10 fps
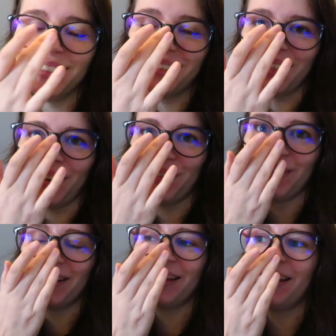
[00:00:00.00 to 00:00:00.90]
So
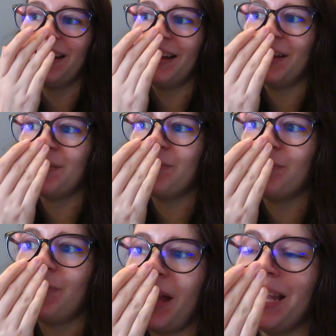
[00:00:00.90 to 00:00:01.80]

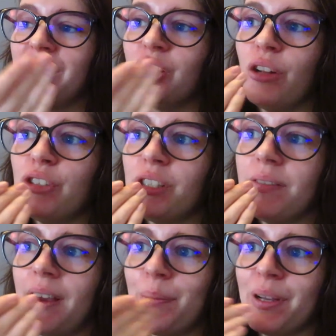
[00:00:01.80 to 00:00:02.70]
and it's not just the
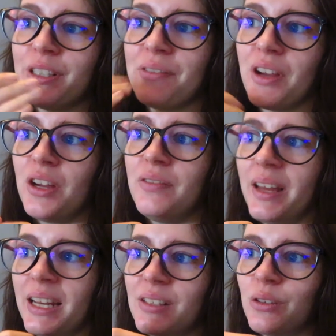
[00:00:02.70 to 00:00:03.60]
fact because of COVID,
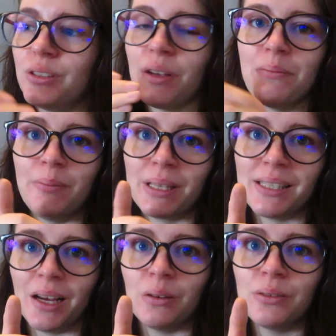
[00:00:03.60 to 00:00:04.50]
it's also
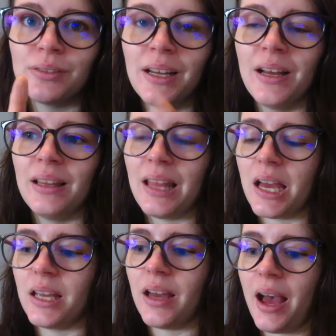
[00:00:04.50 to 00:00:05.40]
myself.
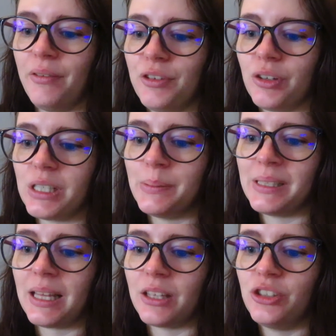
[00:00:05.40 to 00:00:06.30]
Like, after
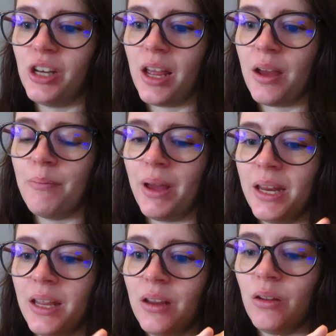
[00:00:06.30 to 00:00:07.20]
Christmas last year,
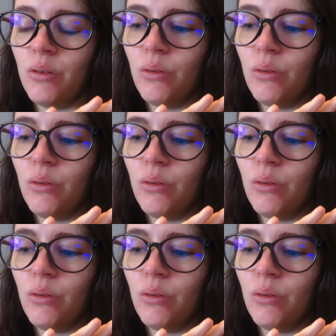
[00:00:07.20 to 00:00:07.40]
pretty